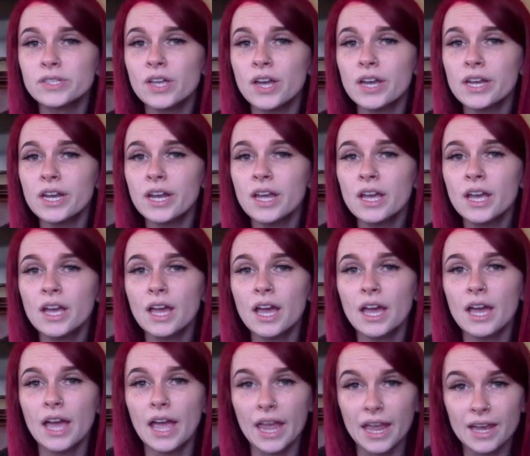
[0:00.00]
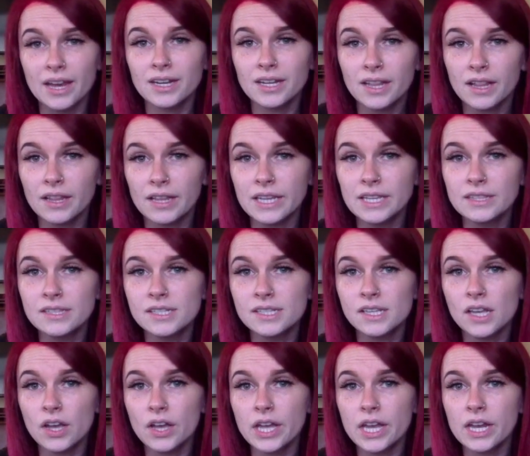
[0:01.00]
good and cleans
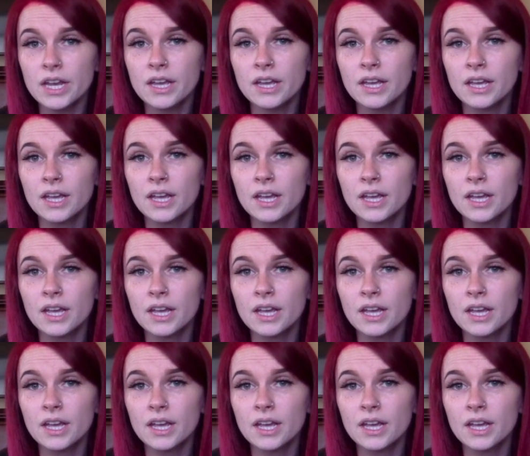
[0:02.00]
good